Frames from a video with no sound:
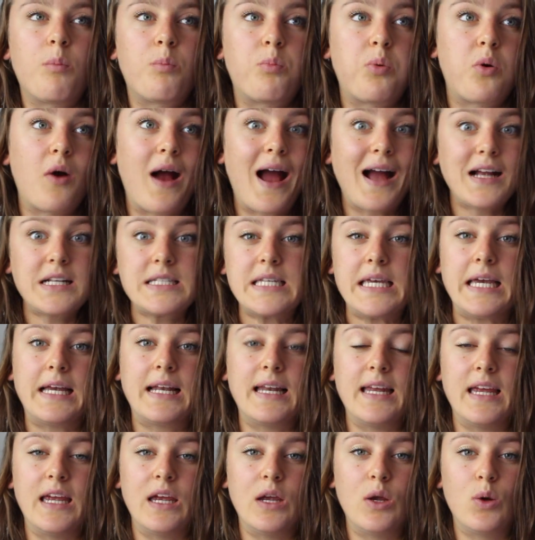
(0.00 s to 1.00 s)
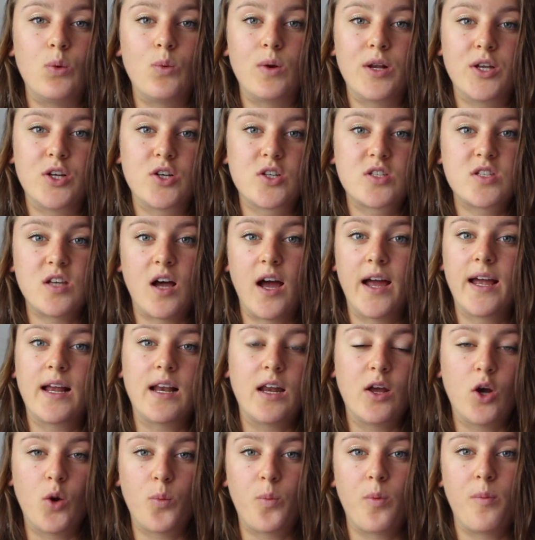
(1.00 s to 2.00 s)
practically when you're
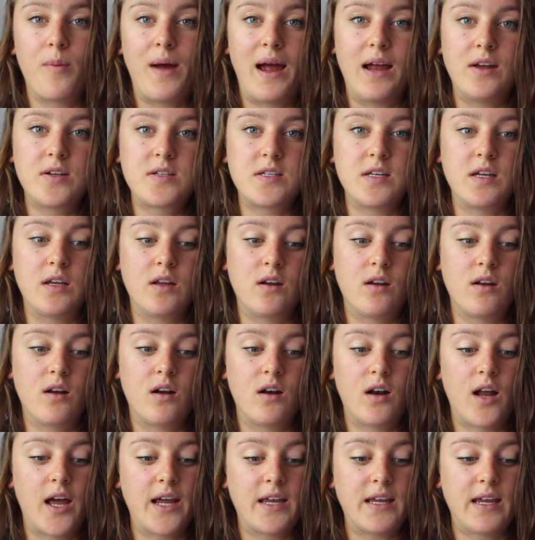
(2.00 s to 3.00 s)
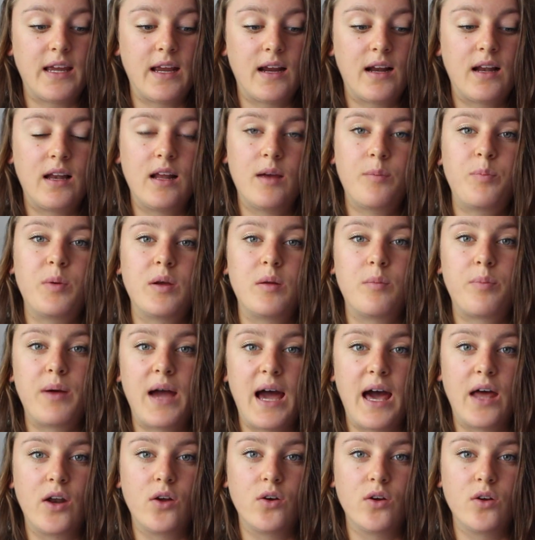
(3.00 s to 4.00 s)
cycling up a mountain, like in clip-in
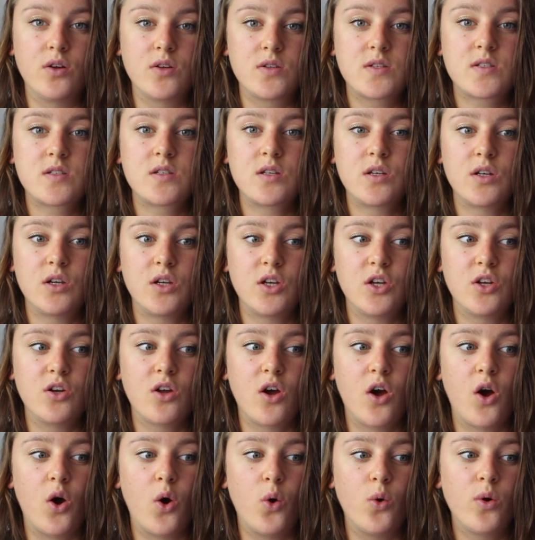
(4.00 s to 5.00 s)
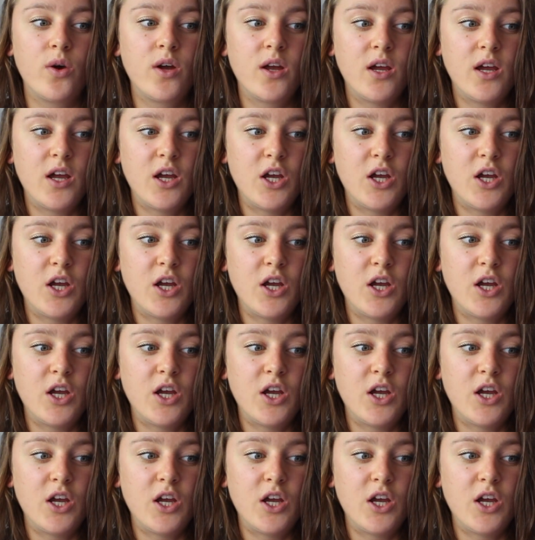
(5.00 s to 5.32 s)
pedals, you know,